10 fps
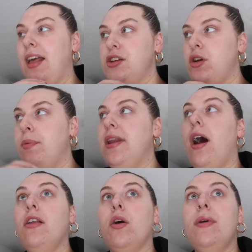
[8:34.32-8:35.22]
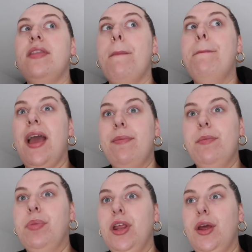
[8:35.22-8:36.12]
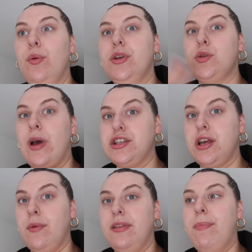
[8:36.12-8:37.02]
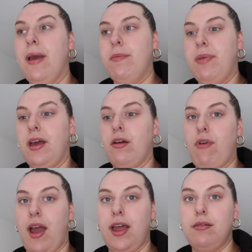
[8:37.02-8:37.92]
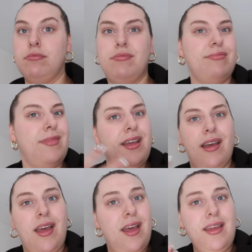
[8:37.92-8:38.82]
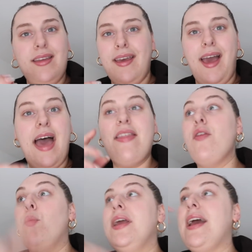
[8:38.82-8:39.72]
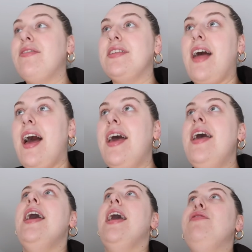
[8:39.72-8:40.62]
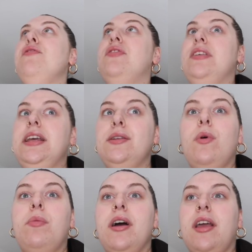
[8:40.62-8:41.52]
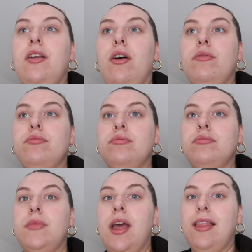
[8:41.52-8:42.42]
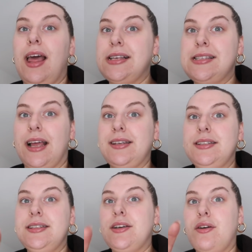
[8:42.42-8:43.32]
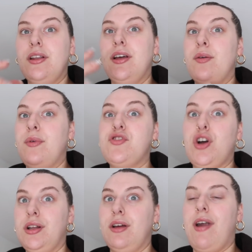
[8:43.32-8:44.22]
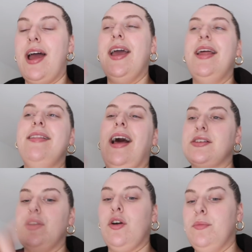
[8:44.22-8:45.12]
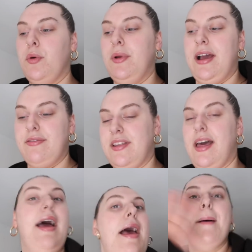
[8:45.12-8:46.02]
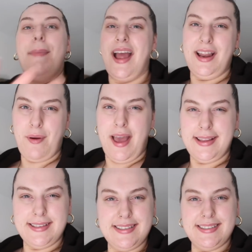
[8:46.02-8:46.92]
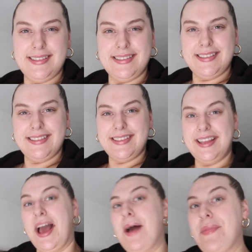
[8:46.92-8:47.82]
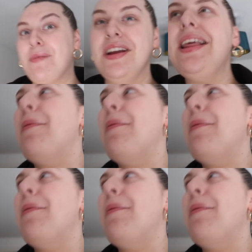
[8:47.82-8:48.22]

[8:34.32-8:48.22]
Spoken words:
That's dropping along with the baby blue sweatshirt with baby pink writing. Yeah, and then the week after that, if you've seen, we're working on like sand colour with chocolate writing. That's going to come the week after that. But anyways, yeah, I'm really